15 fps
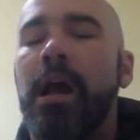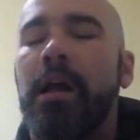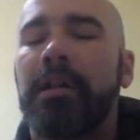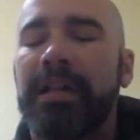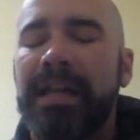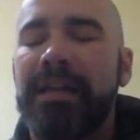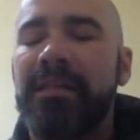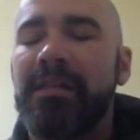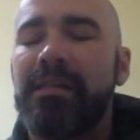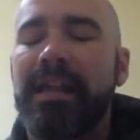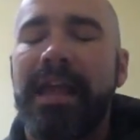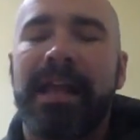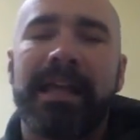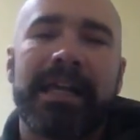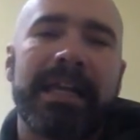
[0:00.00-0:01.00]
lens
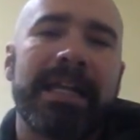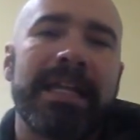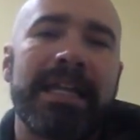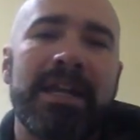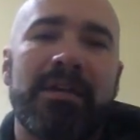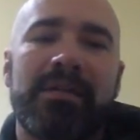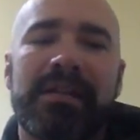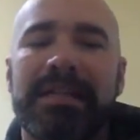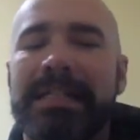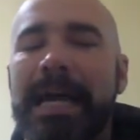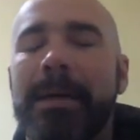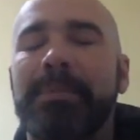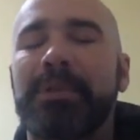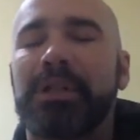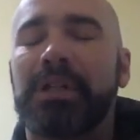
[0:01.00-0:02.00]
and getting an E O S
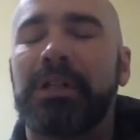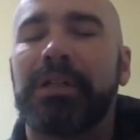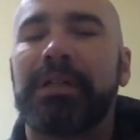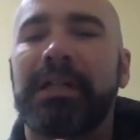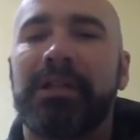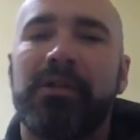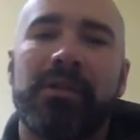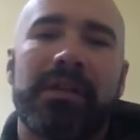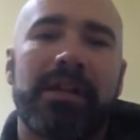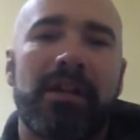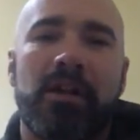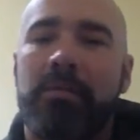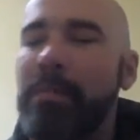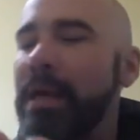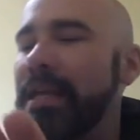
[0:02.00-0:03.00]
adapter and using it
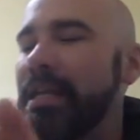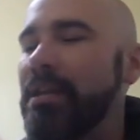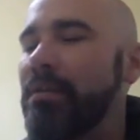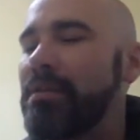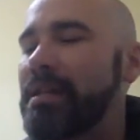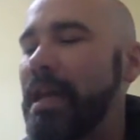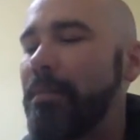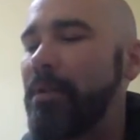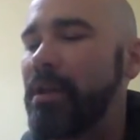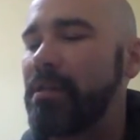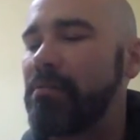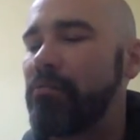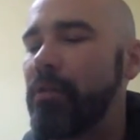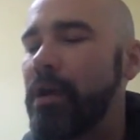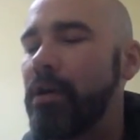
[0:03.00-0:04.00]
on my E O S camera
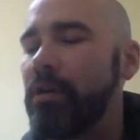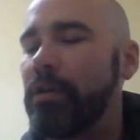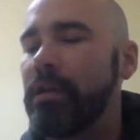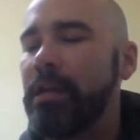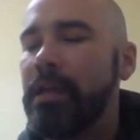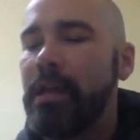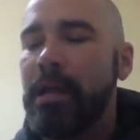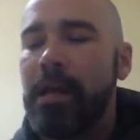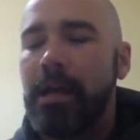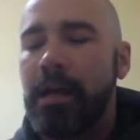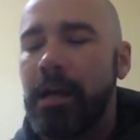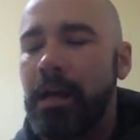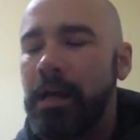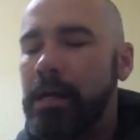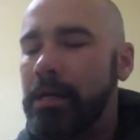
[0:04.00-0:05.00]
as well.
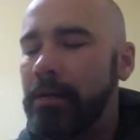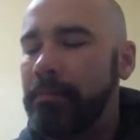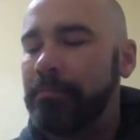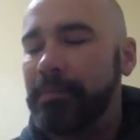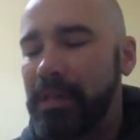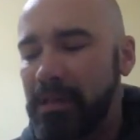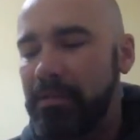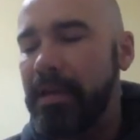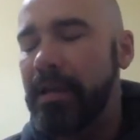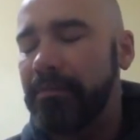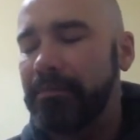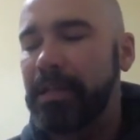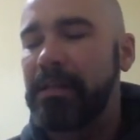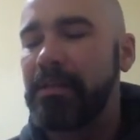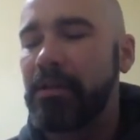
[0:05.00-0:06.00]
Um, so yeah,
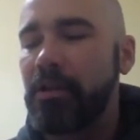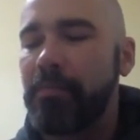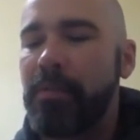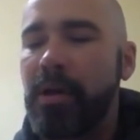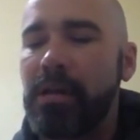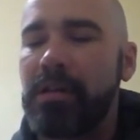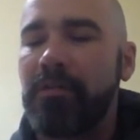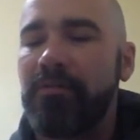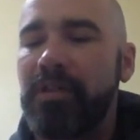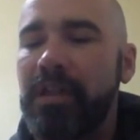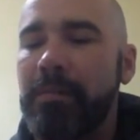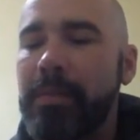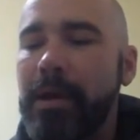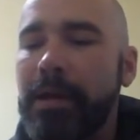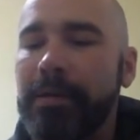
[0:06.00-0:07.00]
that's another positive
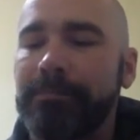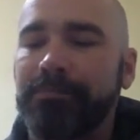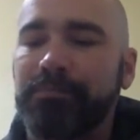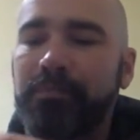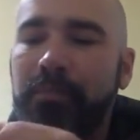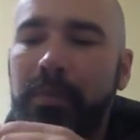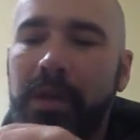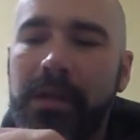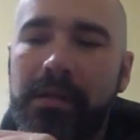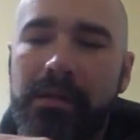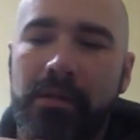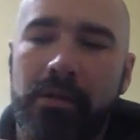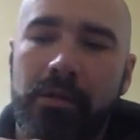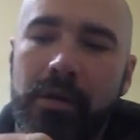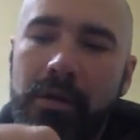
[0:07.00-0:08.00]
thing about it.
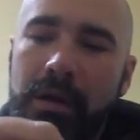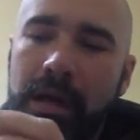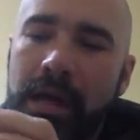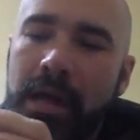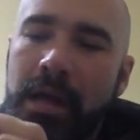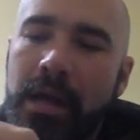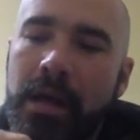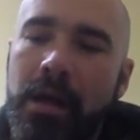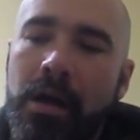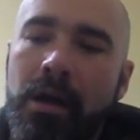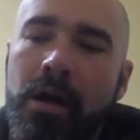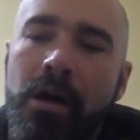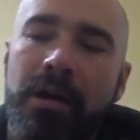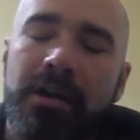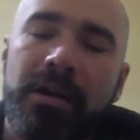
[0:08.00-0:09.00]
So
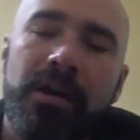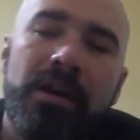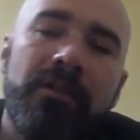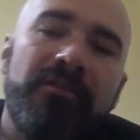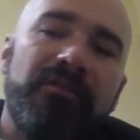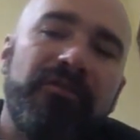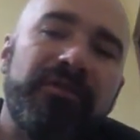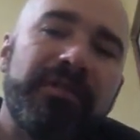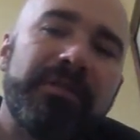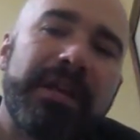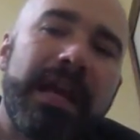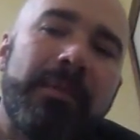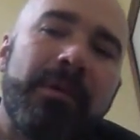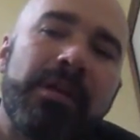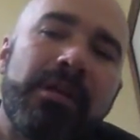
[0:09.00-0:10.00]
on and off, the
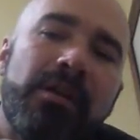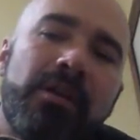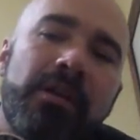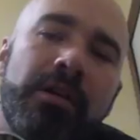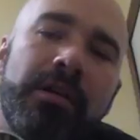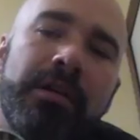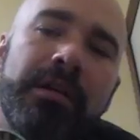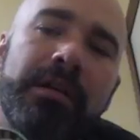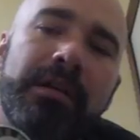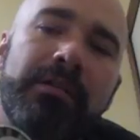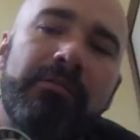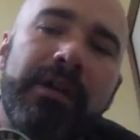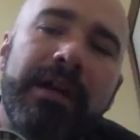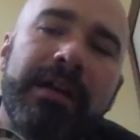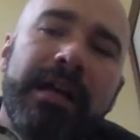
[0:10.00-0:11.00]
camera's on
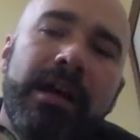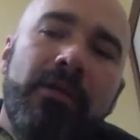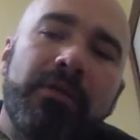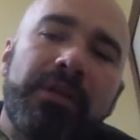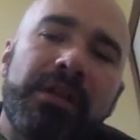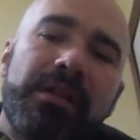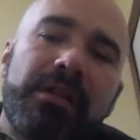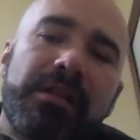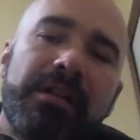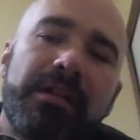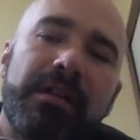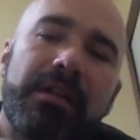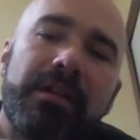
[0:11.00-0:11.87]
right now with this